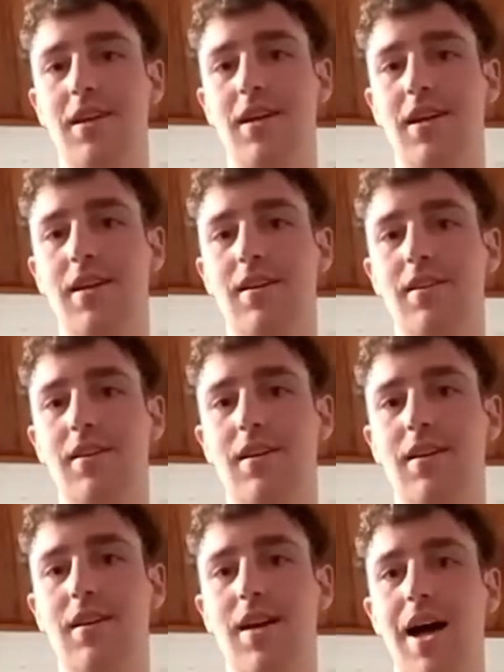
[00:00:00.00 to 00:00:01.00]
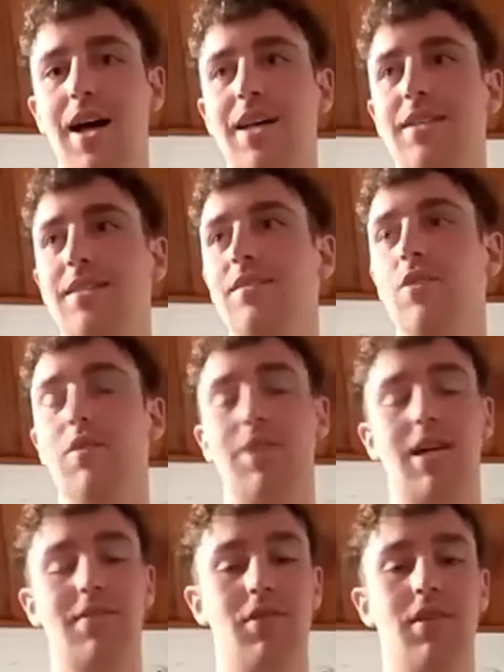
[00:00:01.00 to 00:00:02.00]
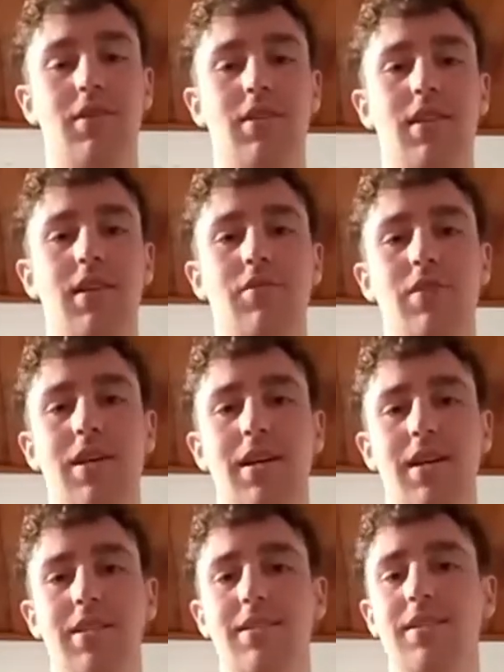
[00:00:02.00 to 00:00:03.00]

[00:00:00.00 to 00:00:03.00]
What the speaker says: And as over the last few years, I think I've realized